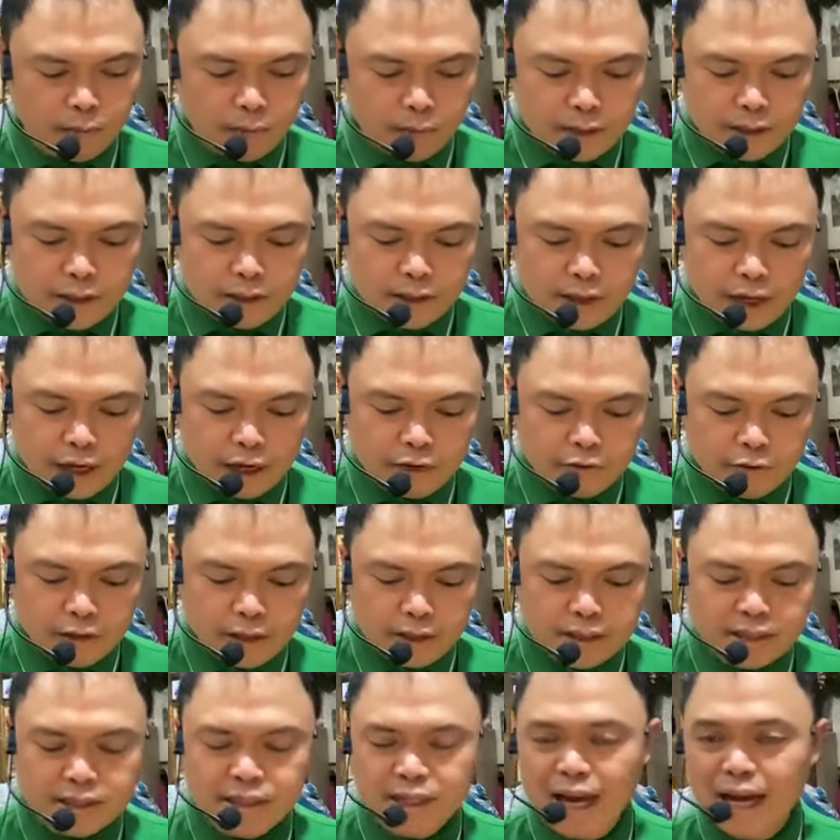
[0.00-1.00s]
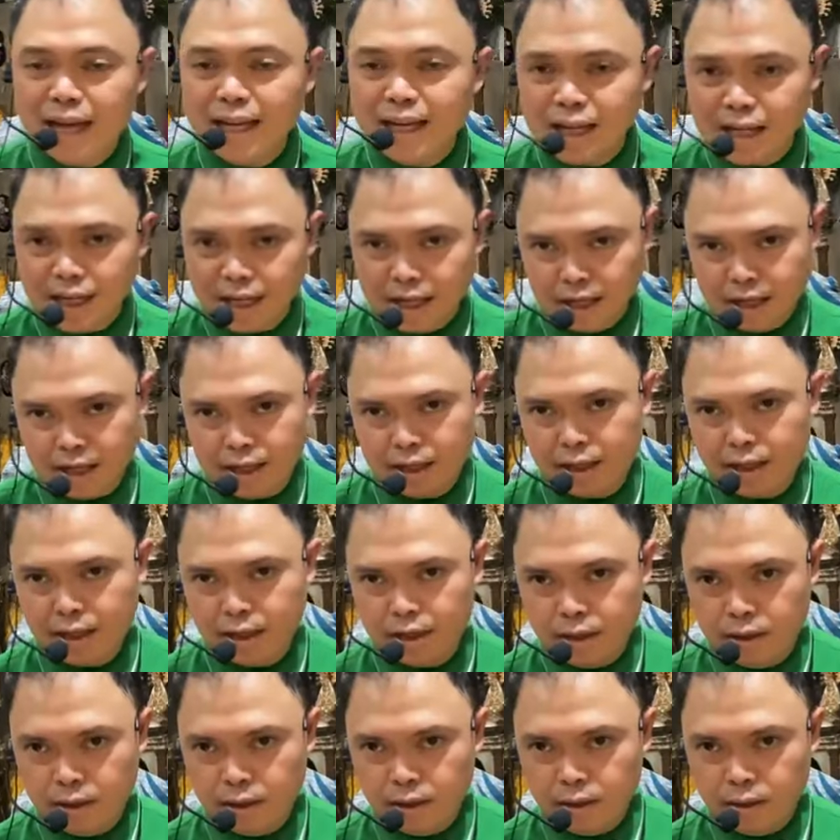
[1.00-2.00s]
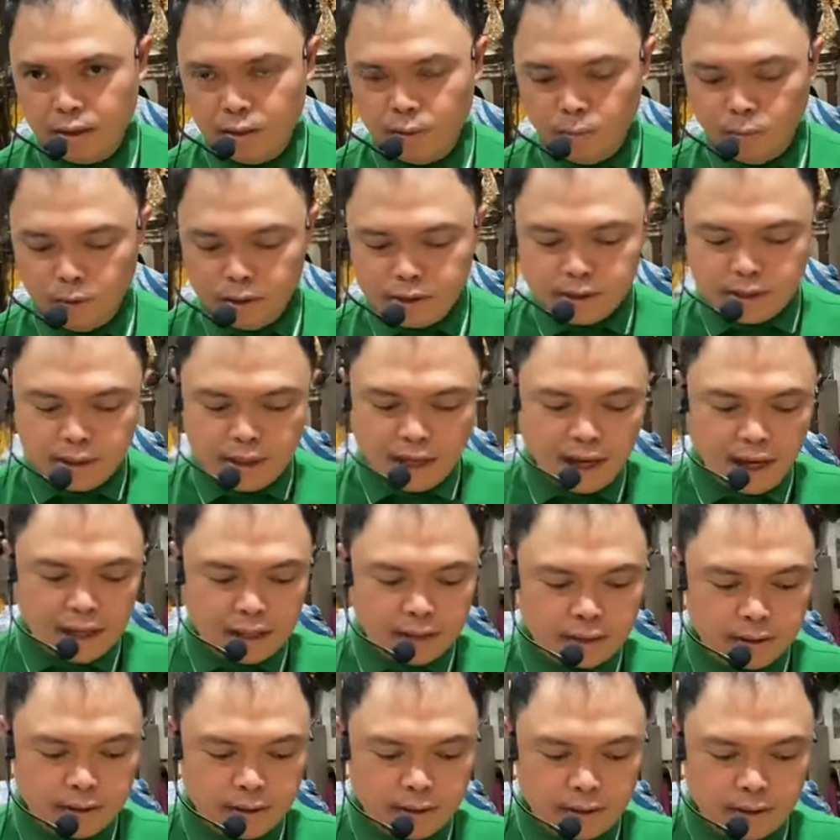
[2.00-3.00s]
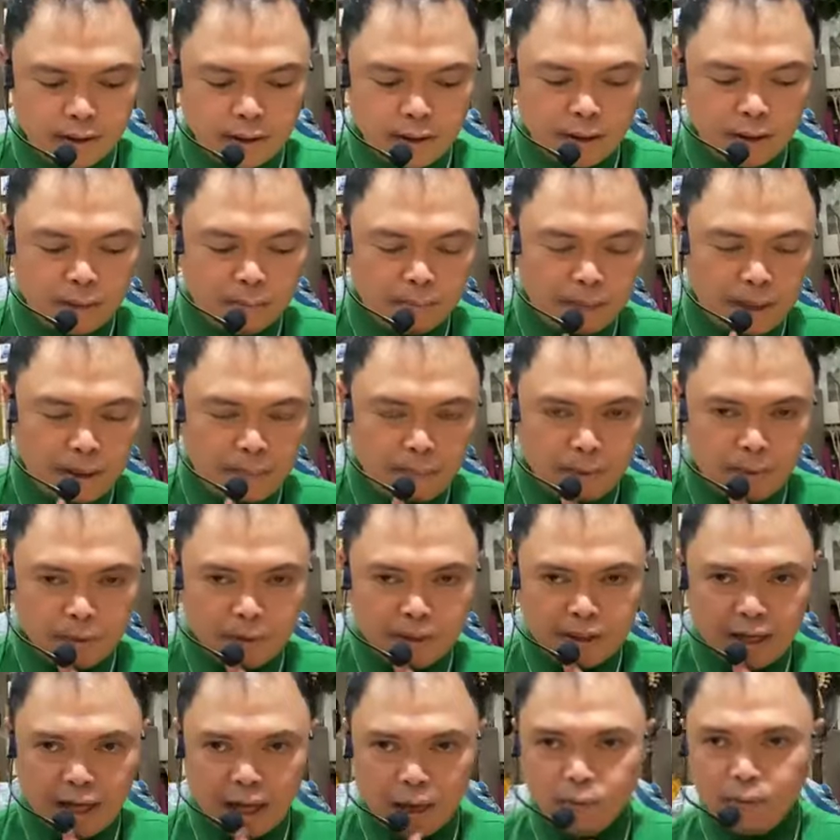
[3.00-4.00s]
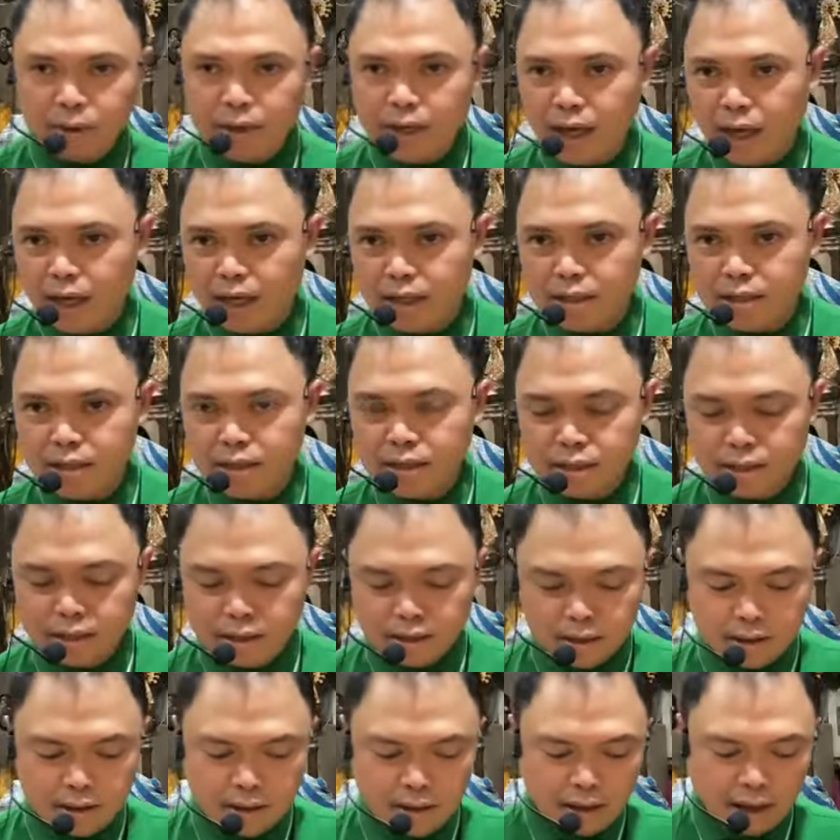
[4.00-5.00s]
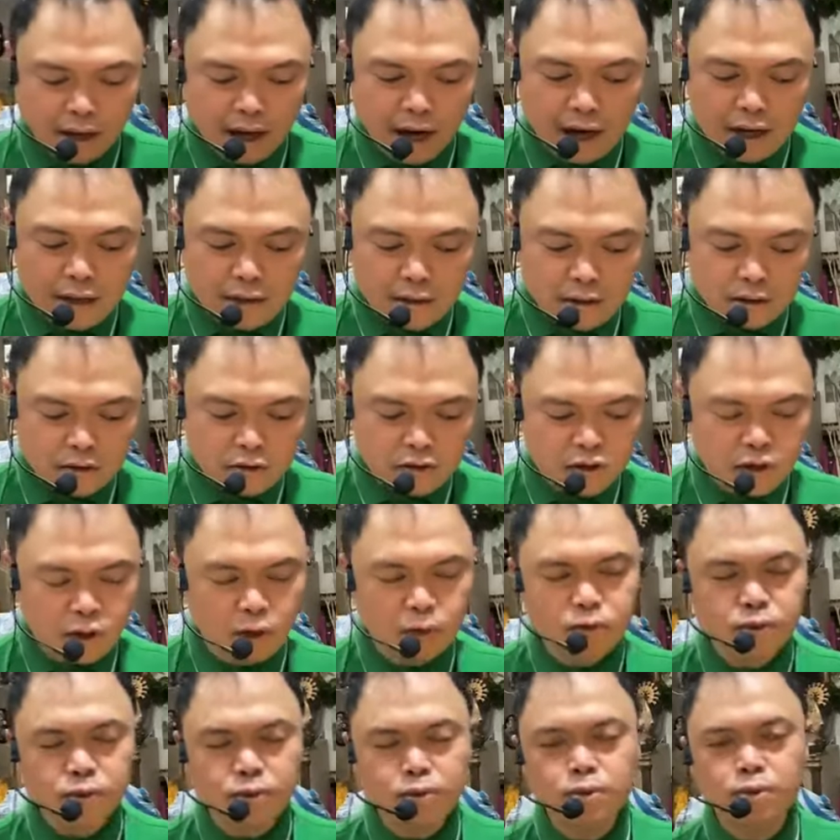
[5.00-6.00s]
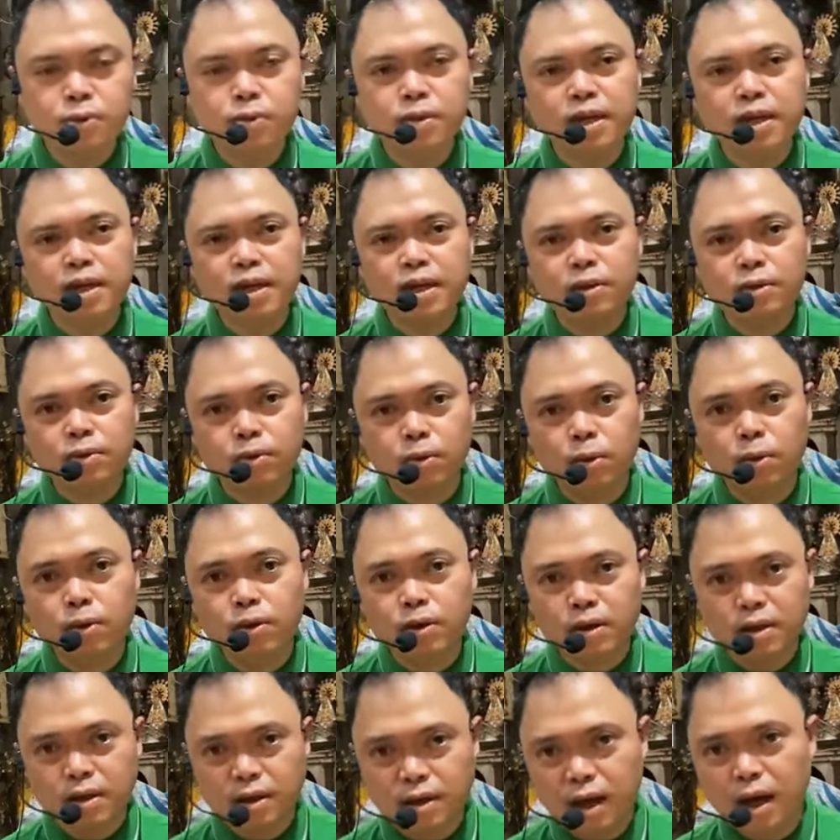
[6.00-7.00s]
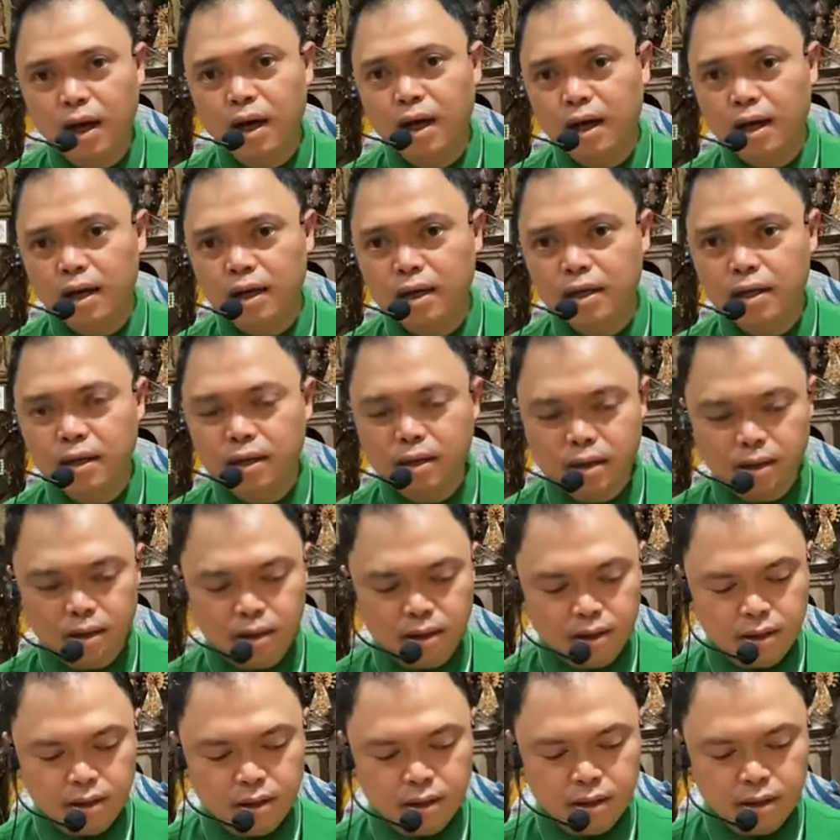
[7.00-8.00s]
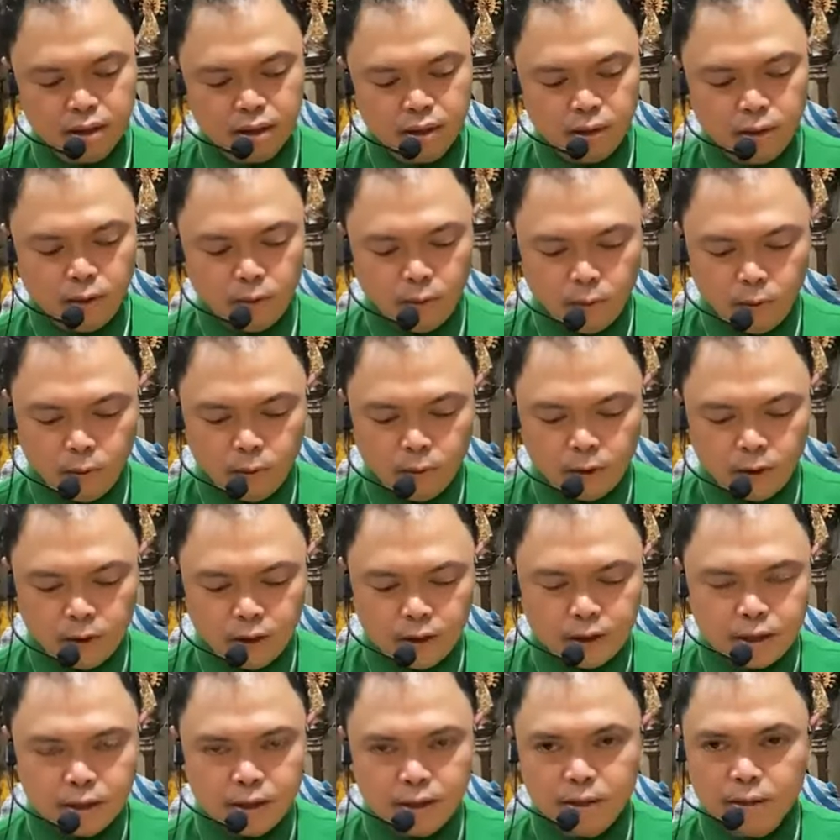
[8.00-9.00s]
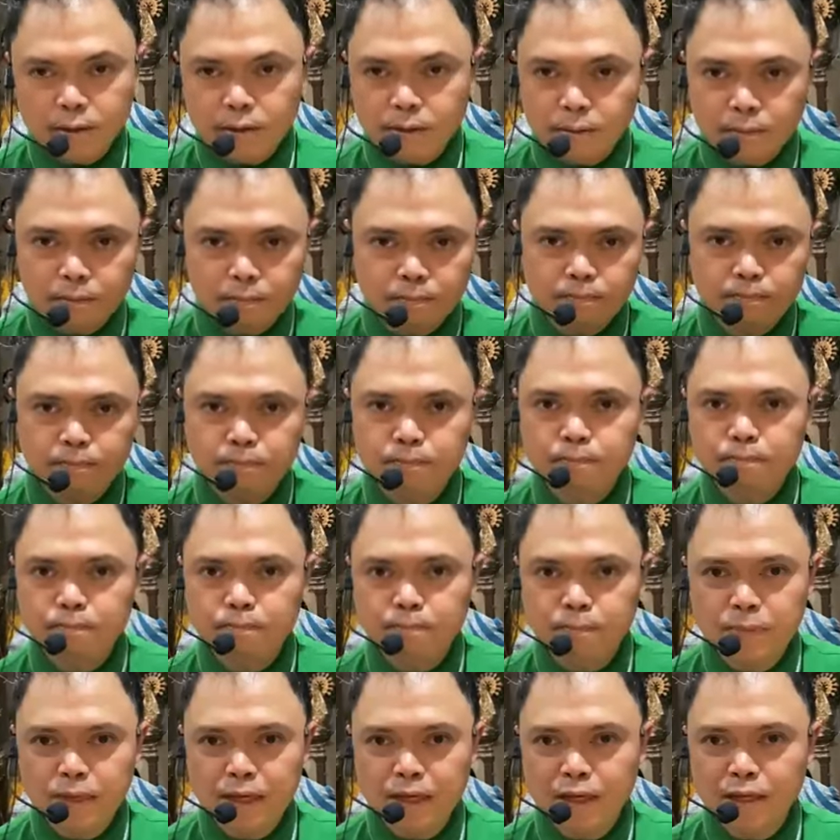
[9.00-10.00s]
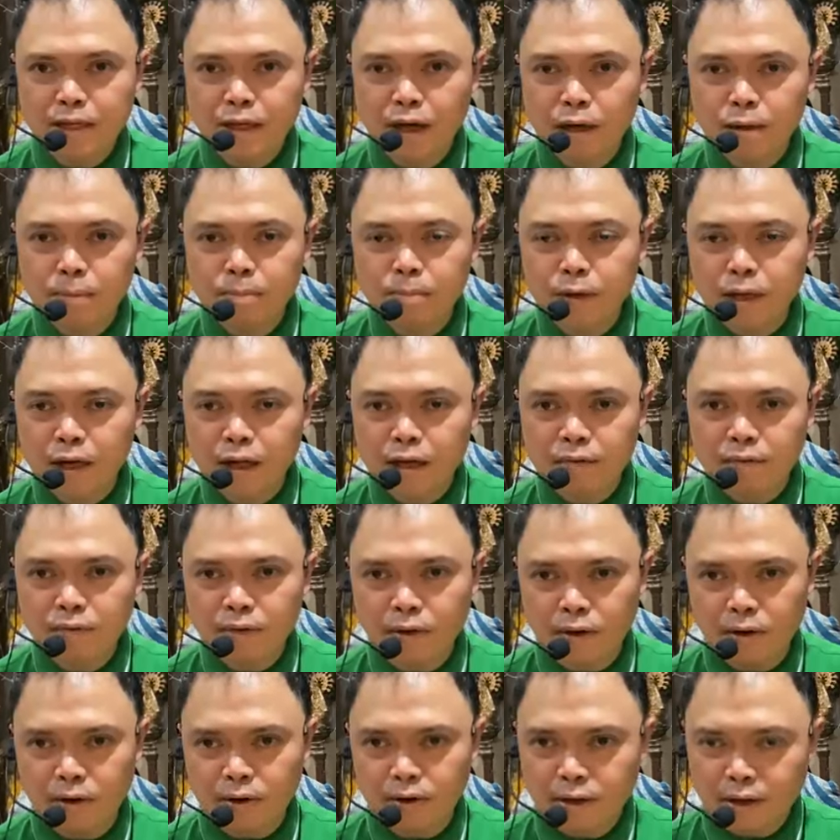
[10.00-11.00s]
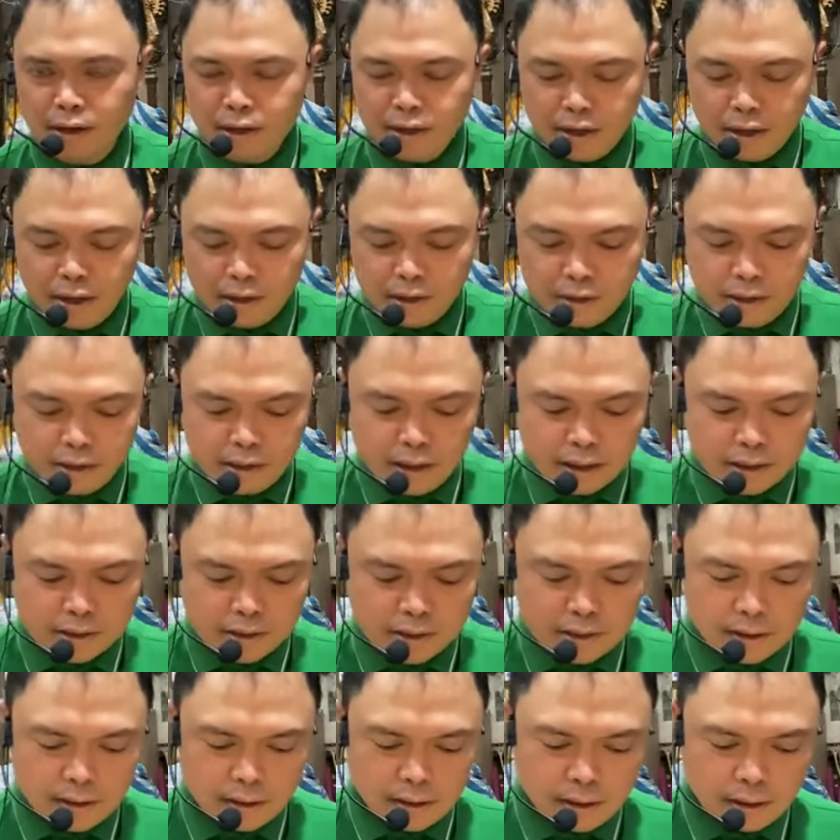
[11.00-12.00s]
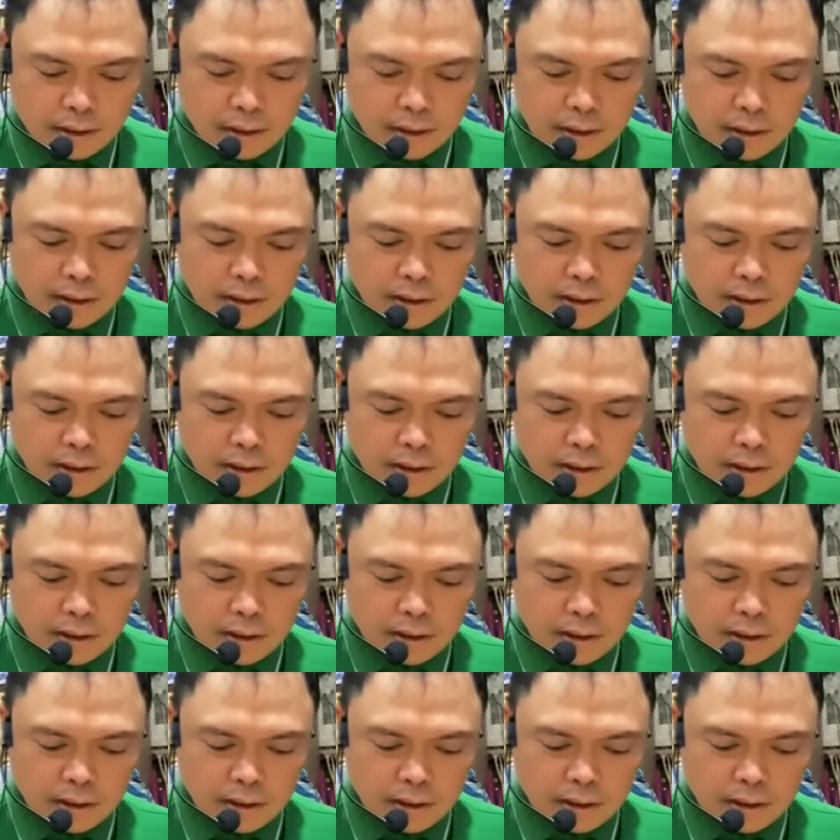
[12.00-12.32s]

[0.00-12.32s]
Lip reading: But what is actually saddening was that people nowadays either chose to ignore God or be a non-believer, an atheist.